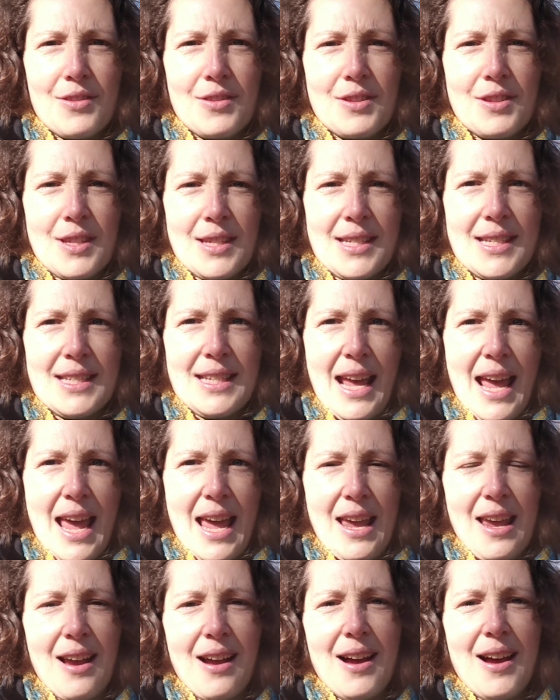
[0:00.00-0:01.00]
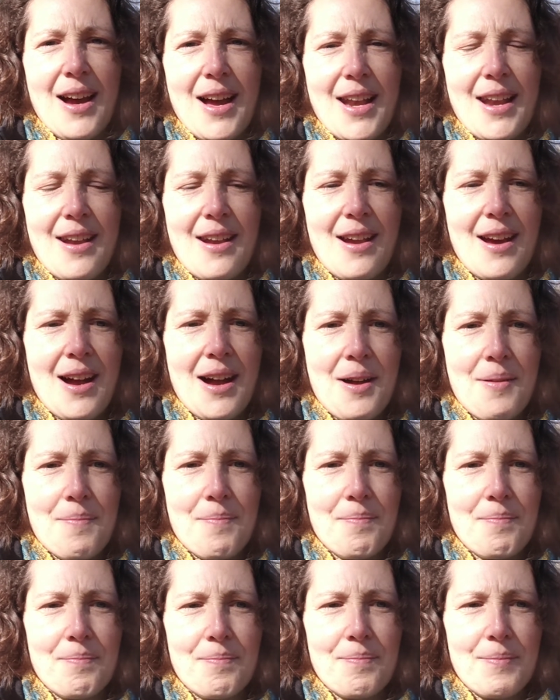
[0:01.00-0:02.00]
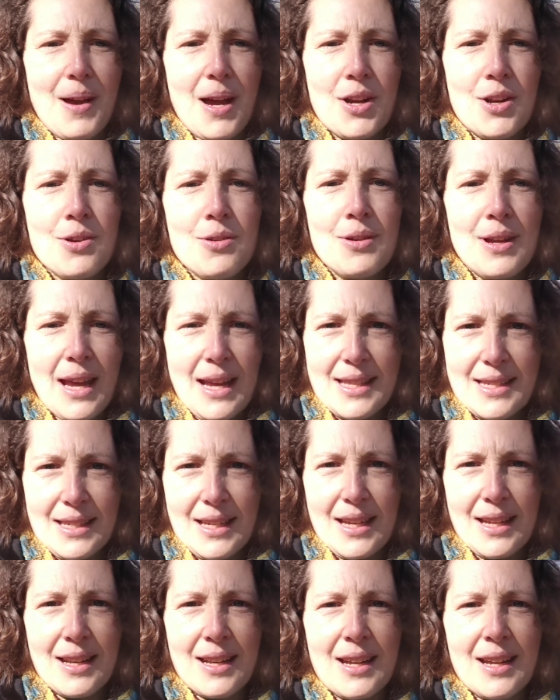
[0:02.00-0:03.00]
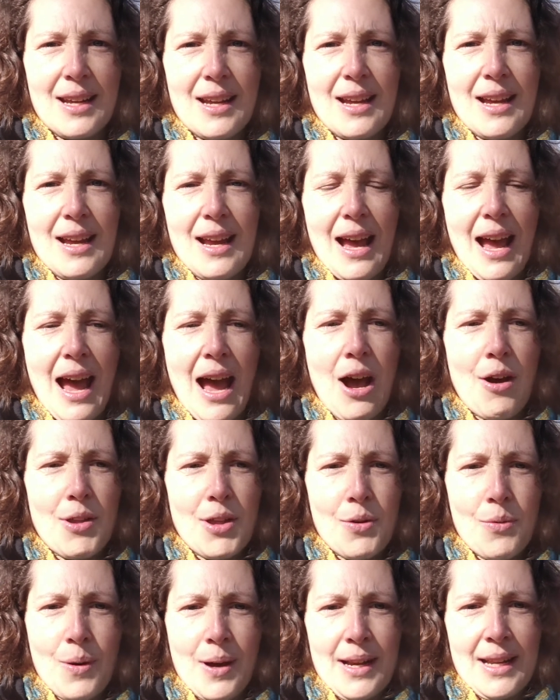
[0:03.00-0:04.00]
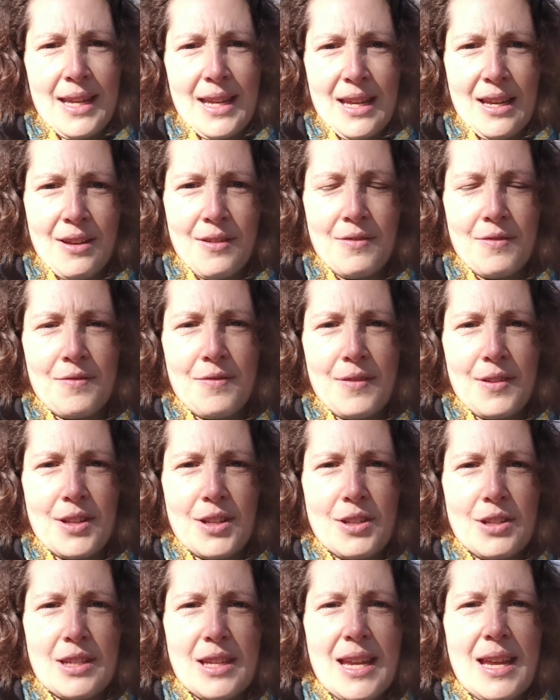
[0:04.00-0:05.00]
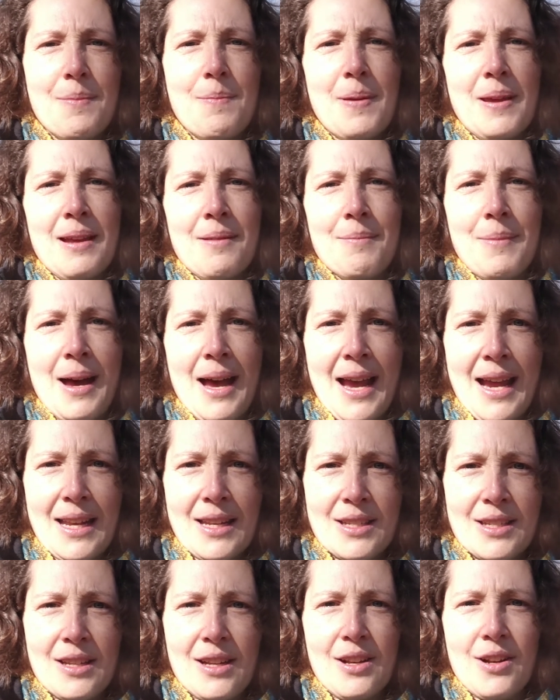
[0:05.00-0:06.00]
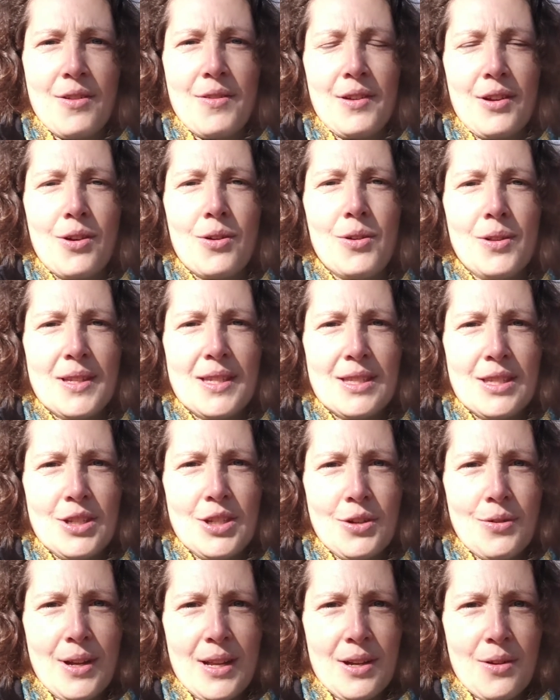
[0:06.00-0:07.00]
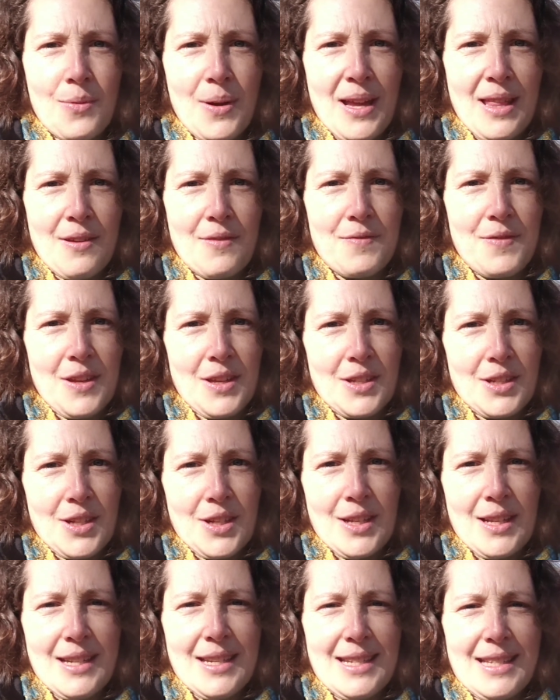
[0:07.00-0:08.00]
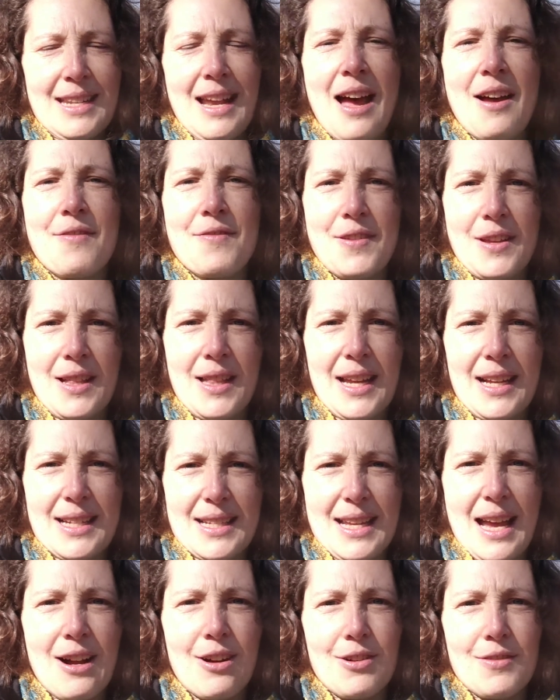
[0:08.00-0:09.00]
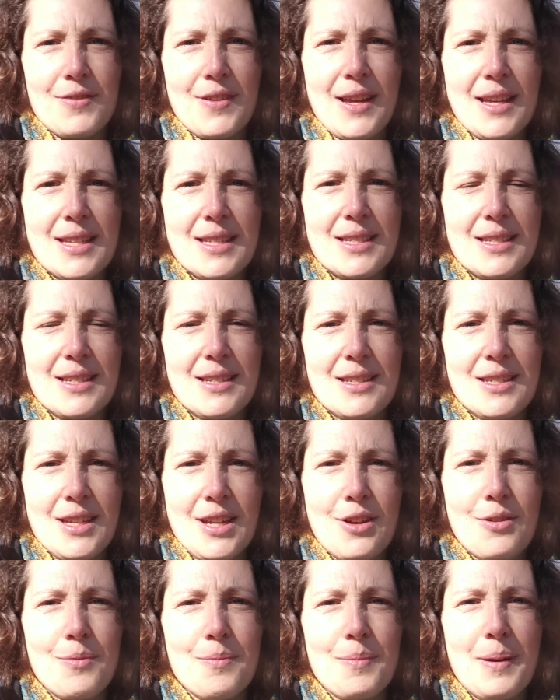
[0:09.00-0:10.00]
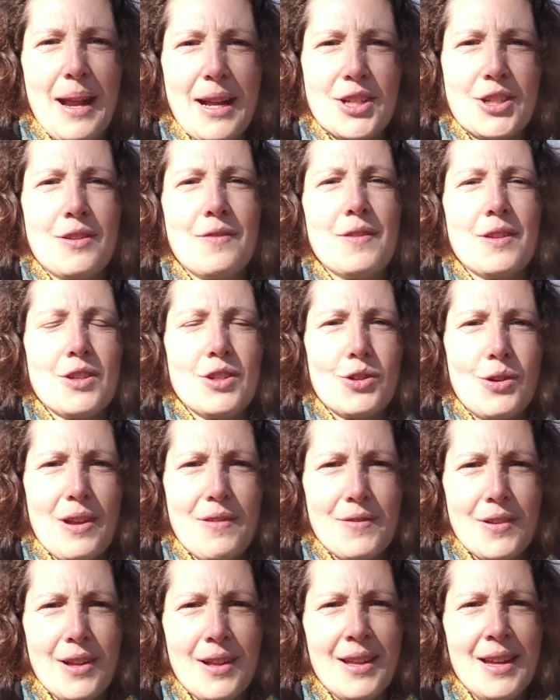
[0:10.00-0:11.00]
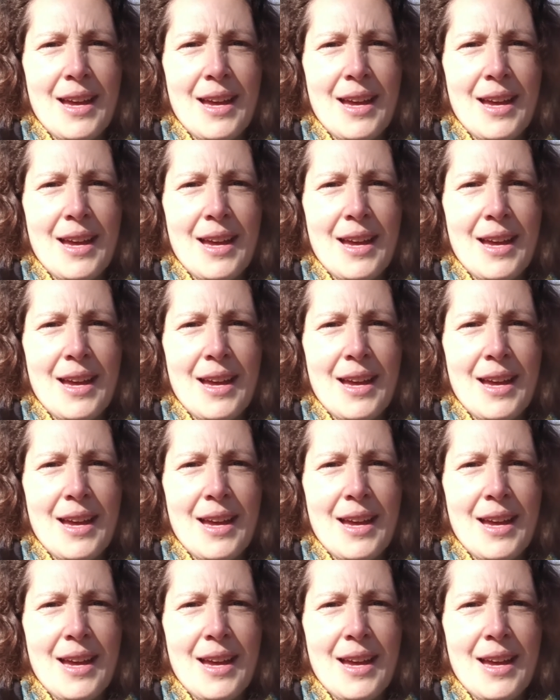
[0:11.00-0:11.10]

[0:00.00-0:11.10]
the say on who gets it, how you want to give, keeping in mind, the goal is to do it in a way that feels good and does not feel like a sacrifice to you, but actually feels joyful.